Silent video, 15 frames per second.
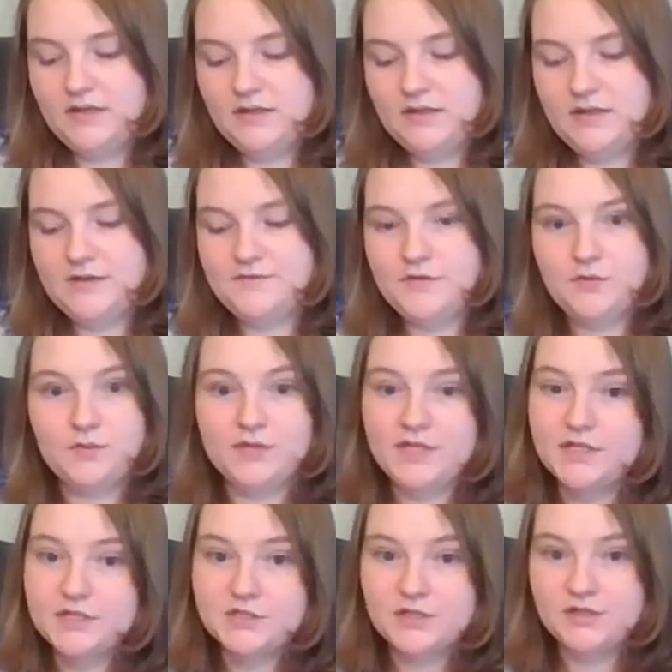If you
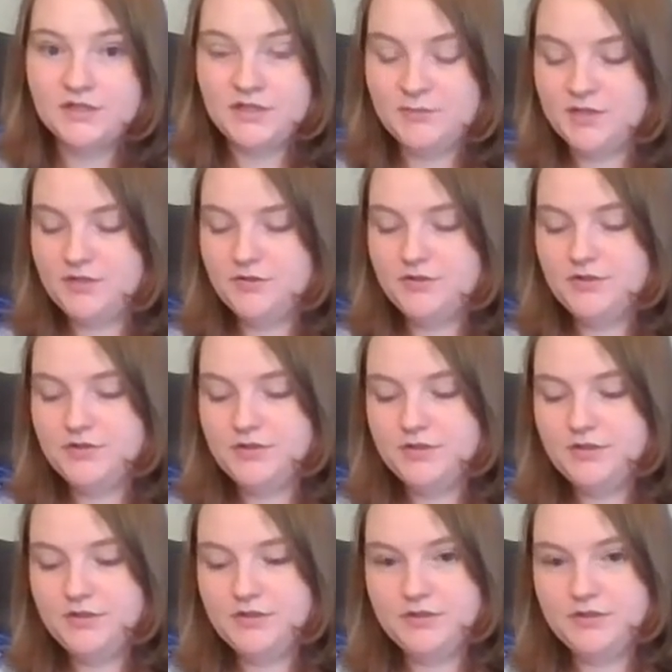wanted to start in the middle, you could